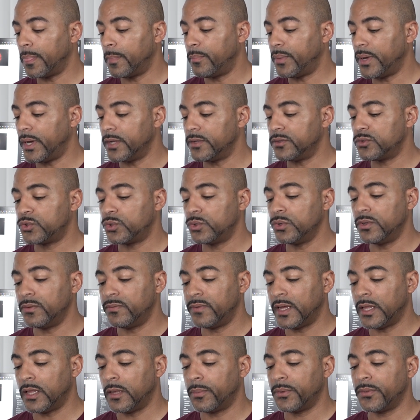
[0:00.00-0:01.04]
but to
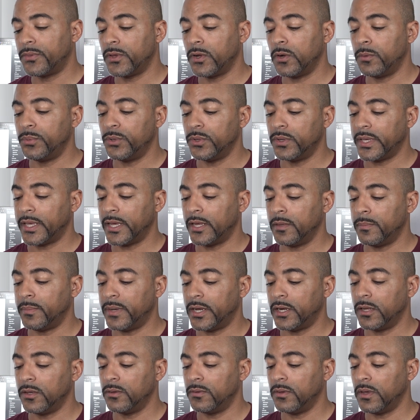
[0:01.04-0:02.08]
develop a therapeutic
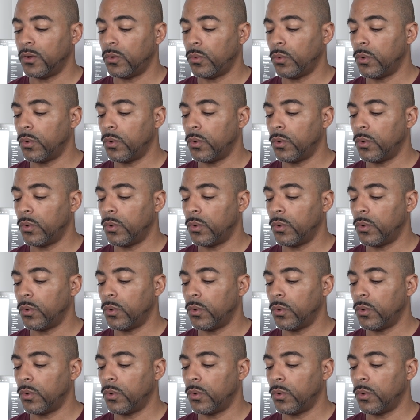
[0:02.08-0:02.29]
antibody